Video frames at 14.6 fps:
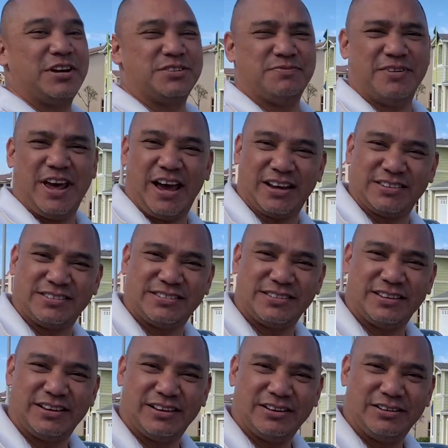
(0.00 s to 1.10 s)
break some necks.
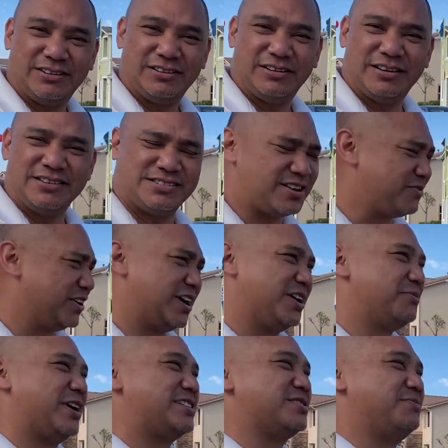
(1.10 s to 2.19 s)
It's definitely
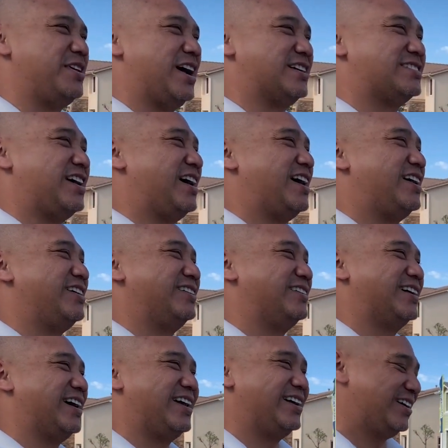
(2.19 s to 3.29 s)
gonna break some necks.
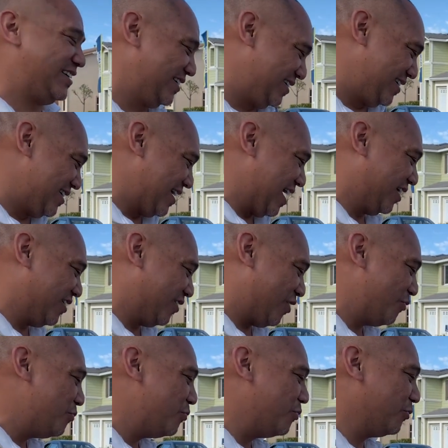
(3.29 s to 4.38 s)
I don't
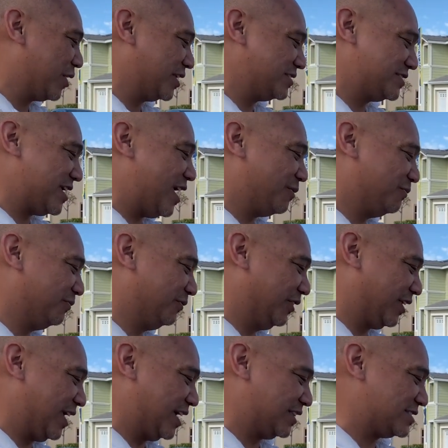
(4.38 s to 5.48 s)
know who can stop
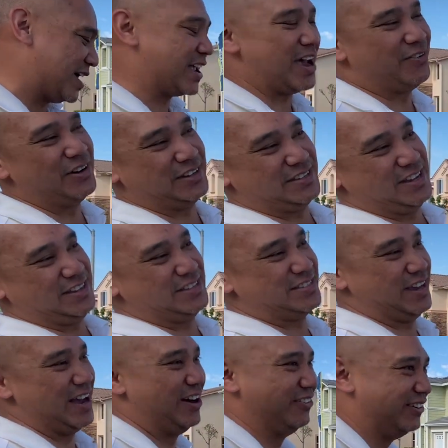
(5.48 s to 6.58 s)
looking at this. I can't wait to take
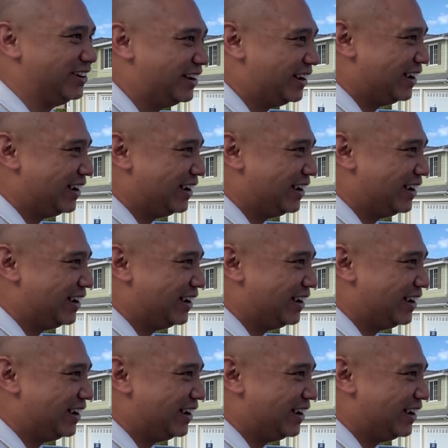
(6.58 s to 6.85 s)
this thing out.